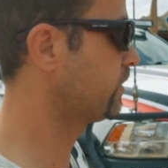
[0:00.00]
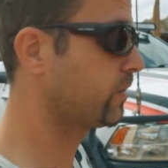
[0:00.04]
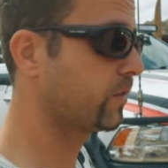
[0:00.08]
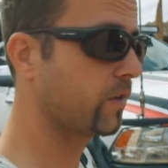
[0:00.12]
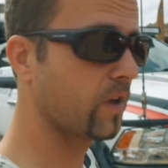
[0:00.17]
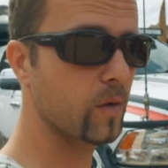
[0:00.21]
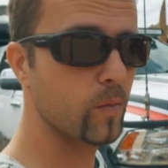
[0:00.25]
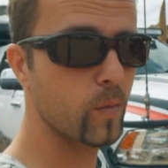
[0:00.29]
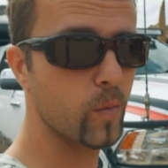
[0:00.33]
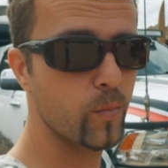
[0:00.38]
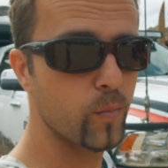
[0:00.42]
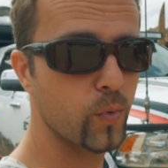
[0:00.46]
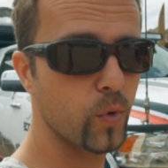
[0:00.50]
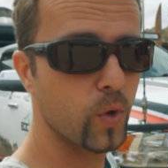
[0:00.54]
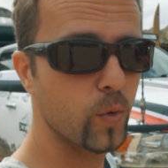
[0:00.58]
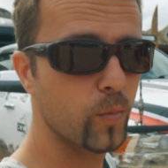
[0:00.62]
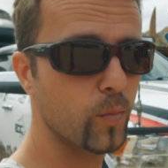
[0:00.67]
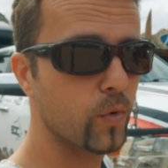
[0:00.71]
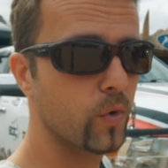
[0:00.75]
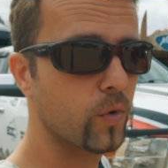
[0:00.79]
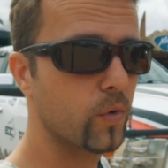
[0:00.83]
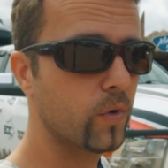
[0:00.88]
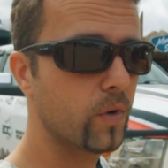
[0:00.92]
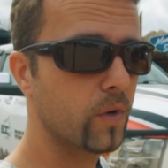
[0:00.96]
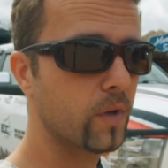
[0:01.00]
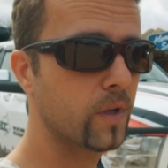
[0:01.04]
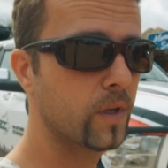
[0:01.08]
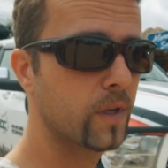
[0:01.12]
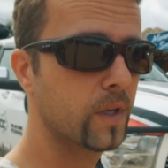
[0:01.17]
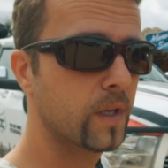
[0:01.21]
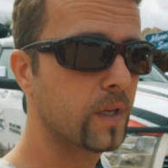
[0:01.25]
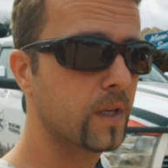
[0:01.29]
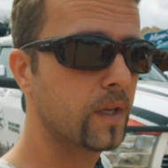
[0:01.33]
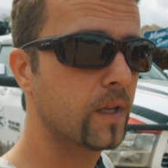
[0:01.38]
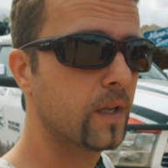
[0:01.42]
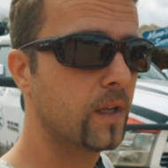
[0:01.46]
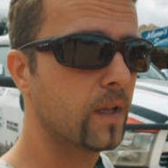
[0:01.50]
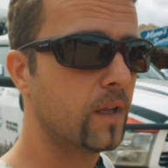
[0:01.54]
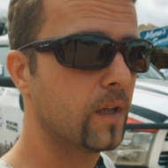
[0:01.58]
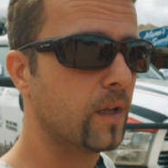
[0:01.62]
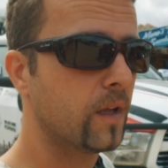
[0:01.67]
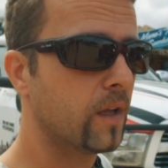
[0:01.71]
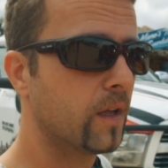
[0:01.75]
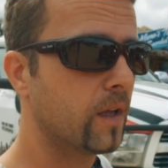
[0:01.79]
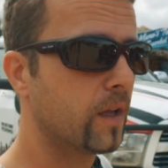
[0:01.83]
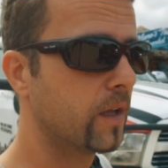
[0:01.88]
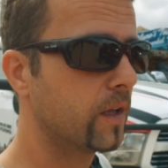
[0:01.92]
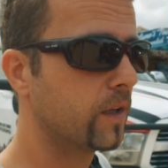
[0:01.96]
is Cabo Pulmo.
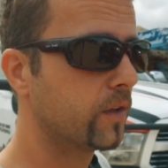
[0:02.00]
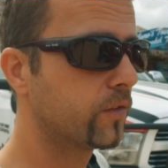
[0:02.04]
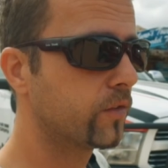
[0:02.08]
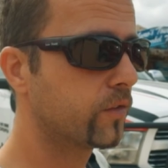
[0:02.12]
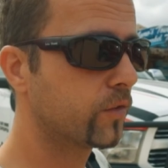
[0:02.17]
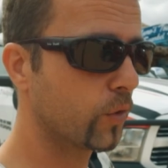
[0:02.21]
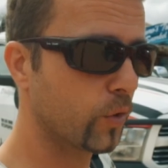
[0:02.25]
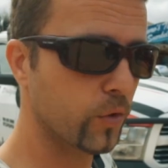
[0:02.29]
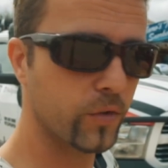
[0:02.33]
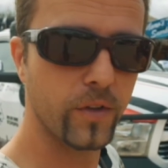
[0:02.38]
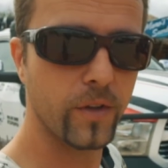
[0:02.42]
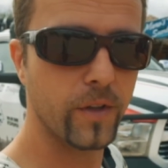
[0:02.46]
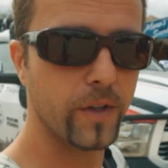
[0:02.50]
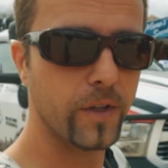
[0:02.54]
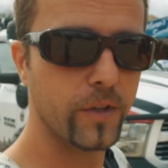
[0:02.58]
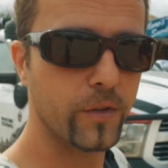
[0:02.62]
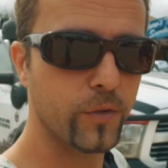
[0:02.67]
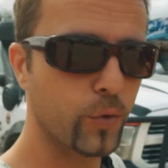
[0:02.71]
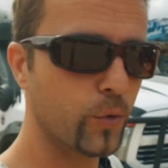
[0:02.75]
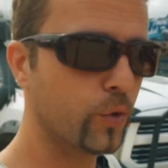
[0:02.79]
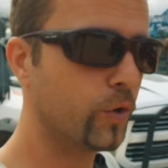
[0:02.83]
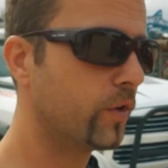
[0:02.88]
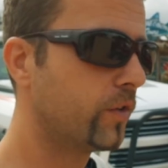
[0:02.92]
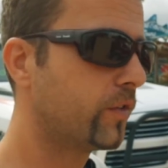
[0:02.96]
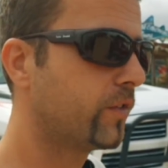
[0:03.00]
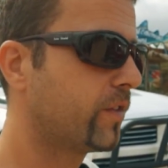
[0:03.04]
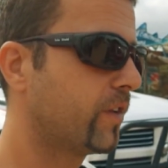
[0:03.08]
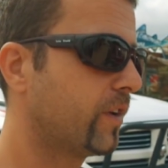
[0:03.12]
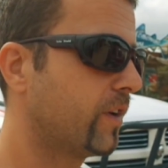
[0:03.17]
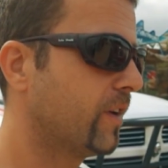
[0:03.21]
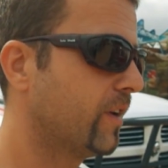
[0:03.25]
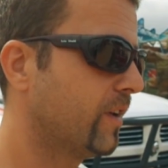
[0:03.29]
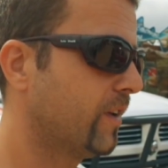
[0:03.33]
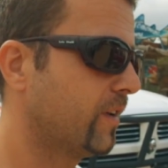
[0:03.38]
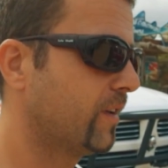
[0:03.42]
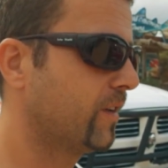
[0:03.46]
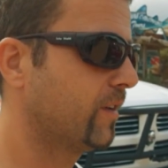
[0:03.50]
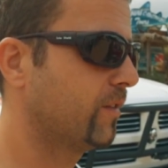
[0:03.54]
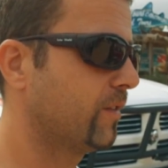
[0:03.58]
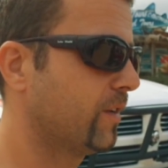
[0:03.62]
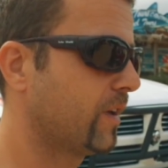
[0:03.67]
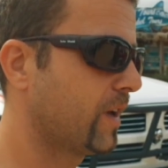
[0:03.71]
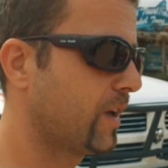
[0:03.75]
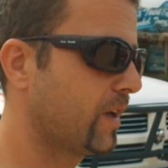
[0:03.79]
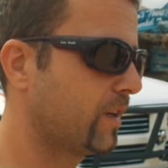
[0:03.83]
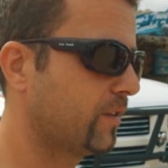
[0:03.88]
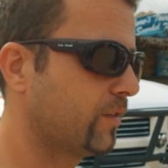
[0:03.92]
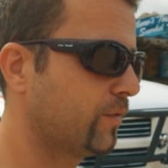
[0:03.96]
It's totally touristy,
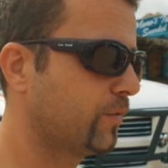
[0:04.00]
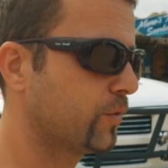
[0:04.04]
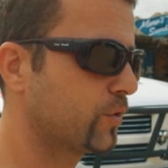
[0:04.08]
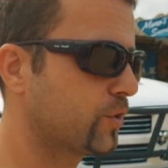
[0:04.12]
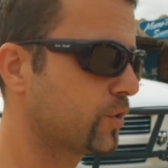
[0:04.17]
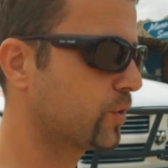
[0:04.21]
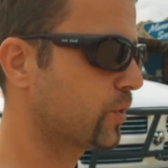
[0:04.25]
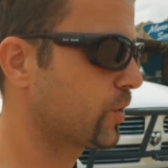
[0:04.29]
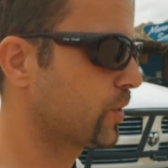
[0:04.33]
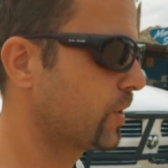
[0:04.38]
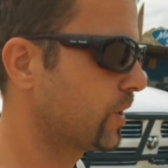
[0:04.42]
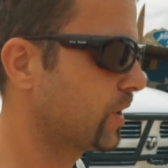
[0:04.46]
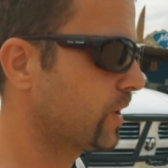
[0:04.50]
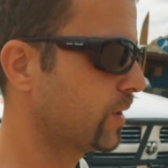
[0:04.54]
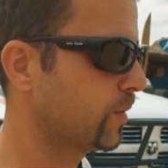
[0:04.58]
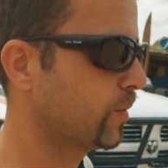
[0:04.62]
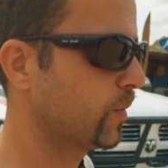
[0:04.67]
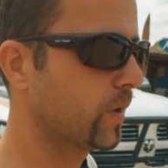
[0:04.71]
that's for sure.